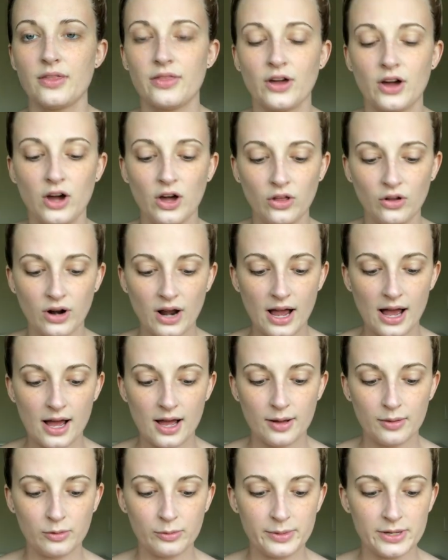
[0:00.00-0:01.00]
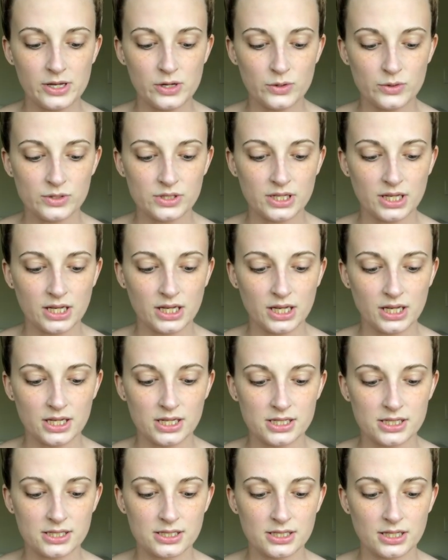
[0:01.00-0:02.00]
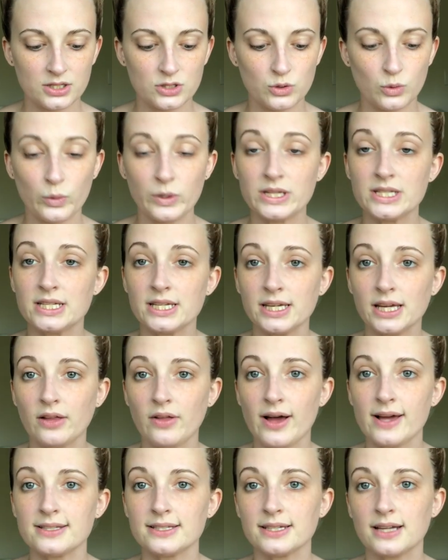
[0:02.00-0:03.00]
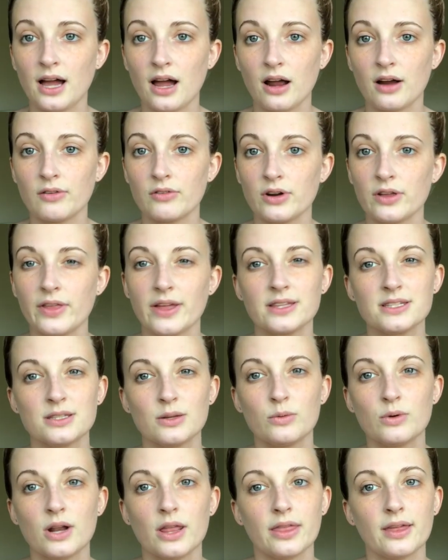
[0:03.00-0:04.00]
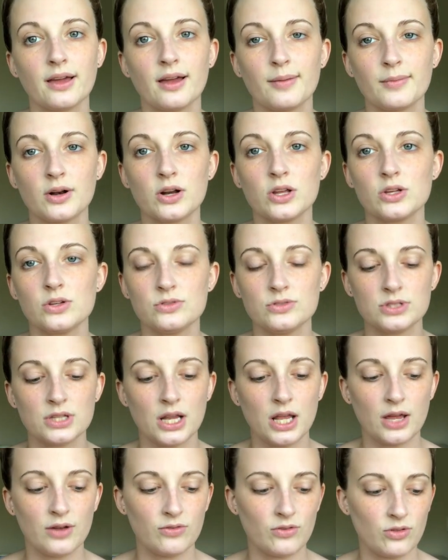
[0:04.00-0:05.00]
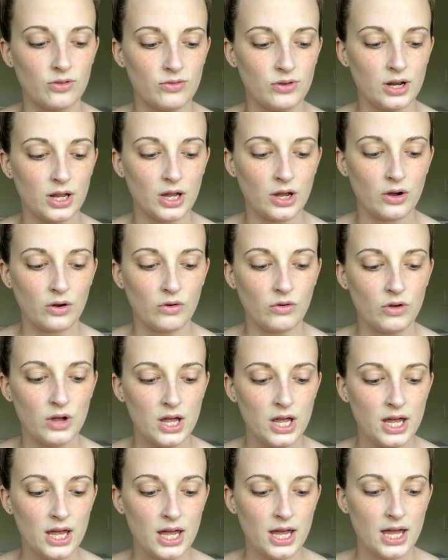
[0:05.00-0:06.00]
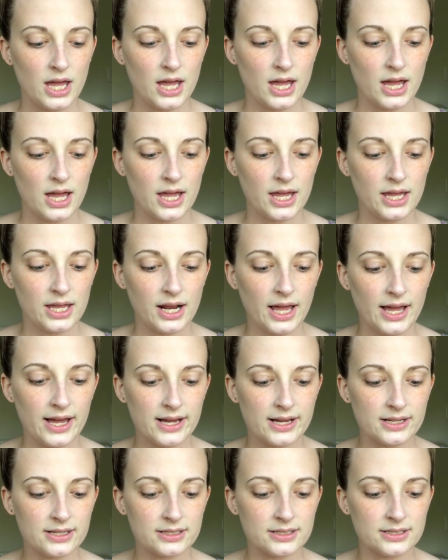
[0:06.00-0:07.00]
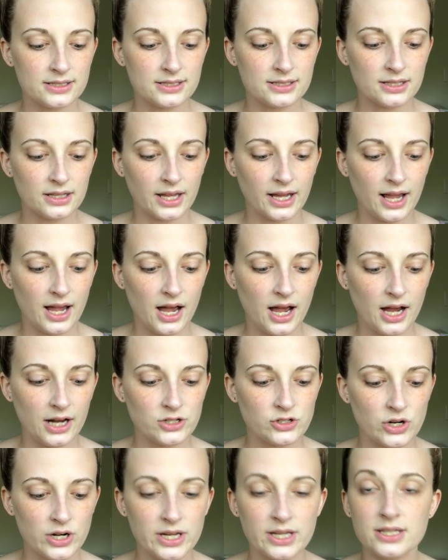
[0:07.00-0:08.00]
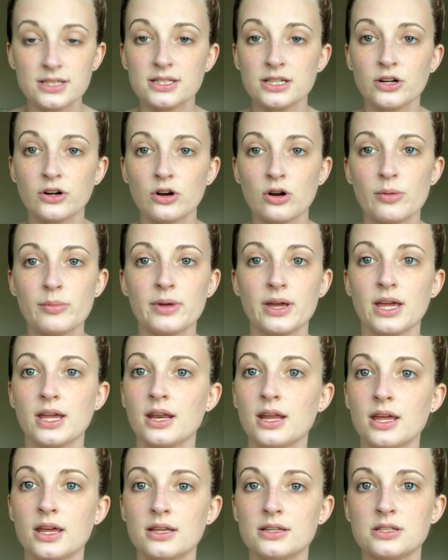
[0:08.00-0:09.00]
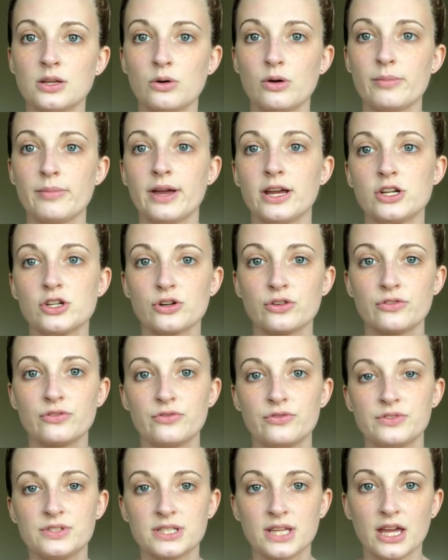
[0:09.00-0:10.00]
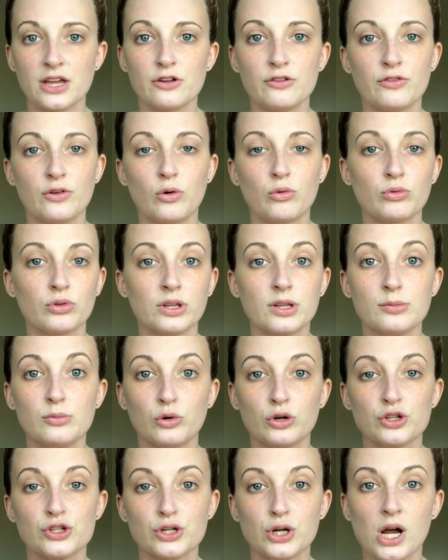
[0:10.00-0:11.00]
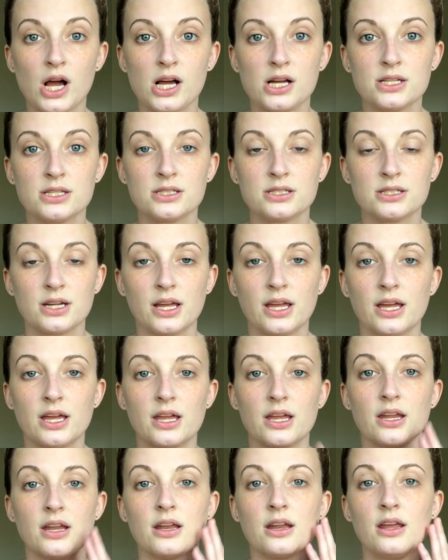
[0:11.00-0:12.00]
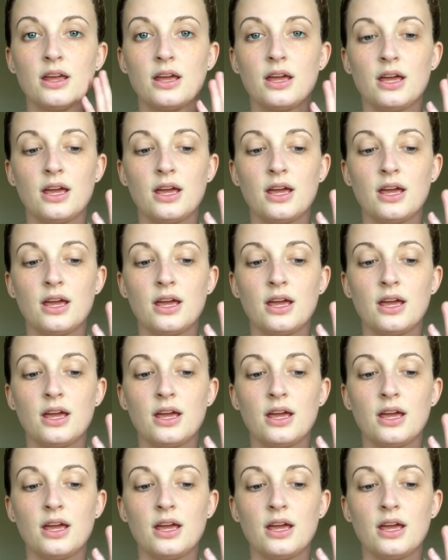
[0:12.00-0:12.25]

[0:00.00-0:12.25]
The color I will be using is 20 Classic Ivory. That's the one I think I'm going to use today for the video. It has like a hydrating serum in it, so it makes your skin feel really moisturized, and